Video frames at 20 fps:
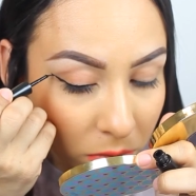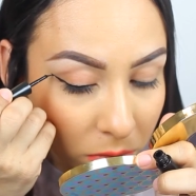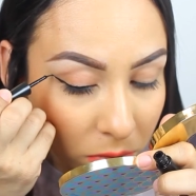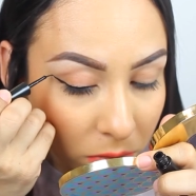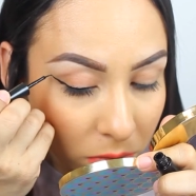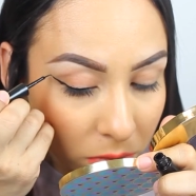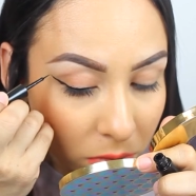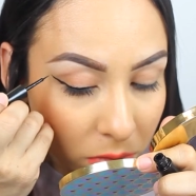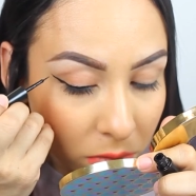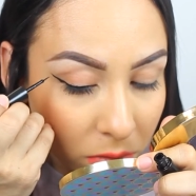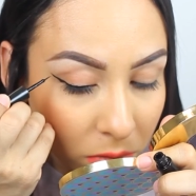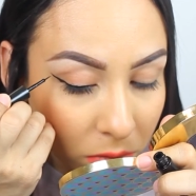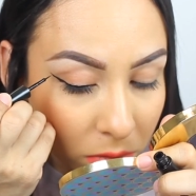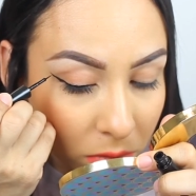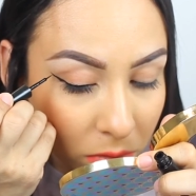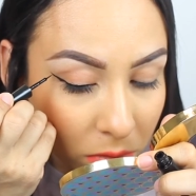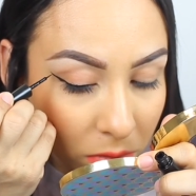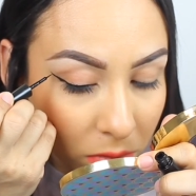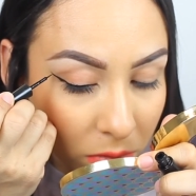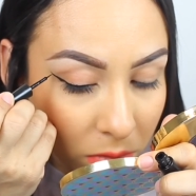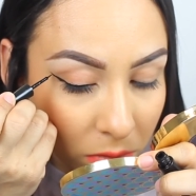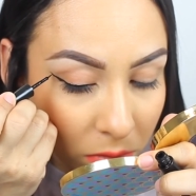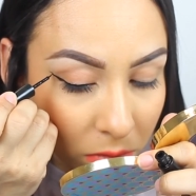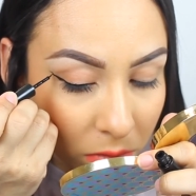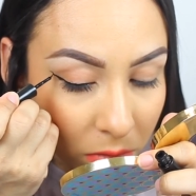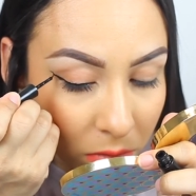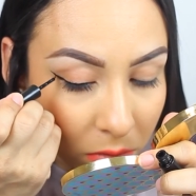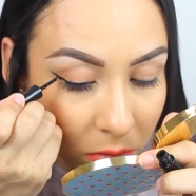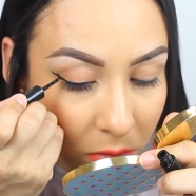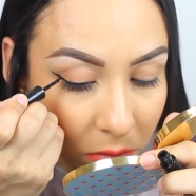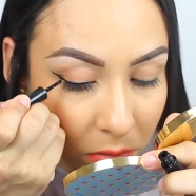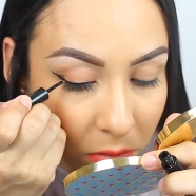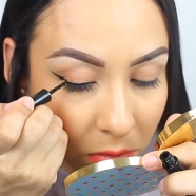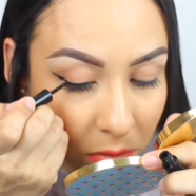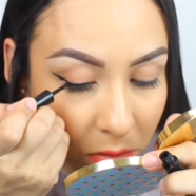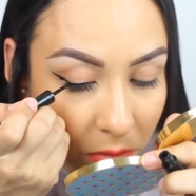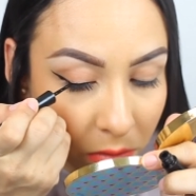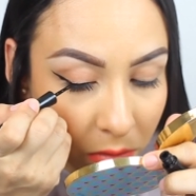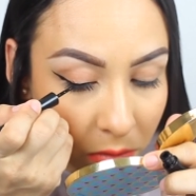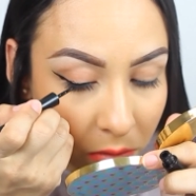
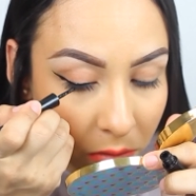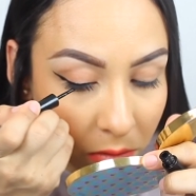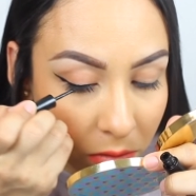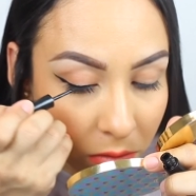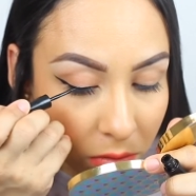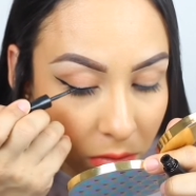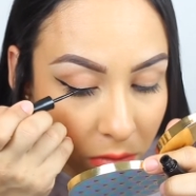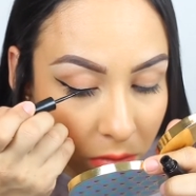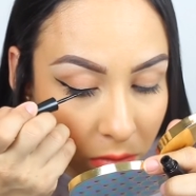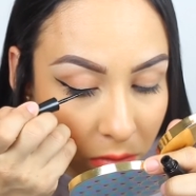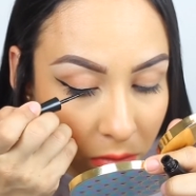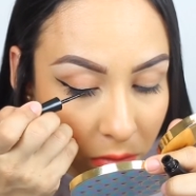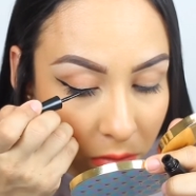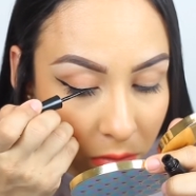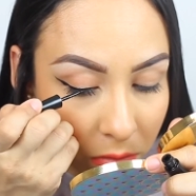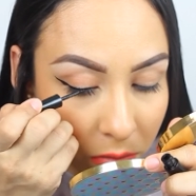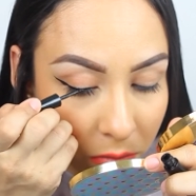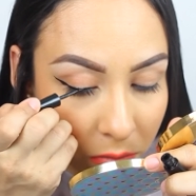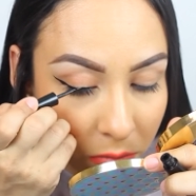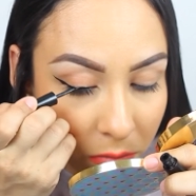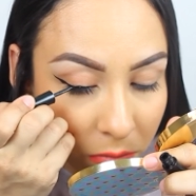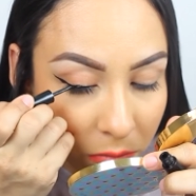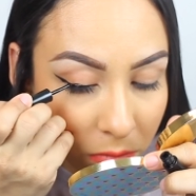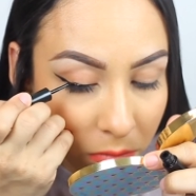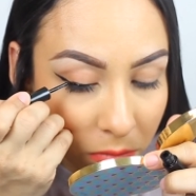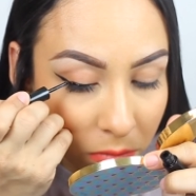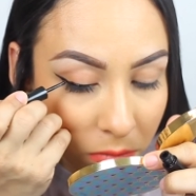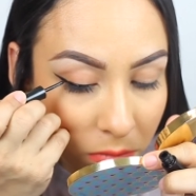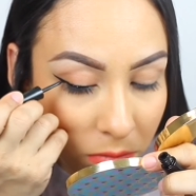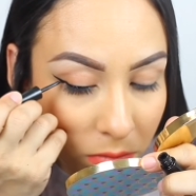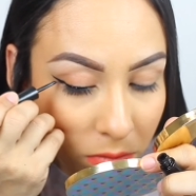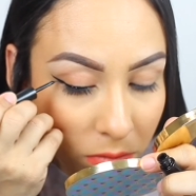No one is speaking in this clip.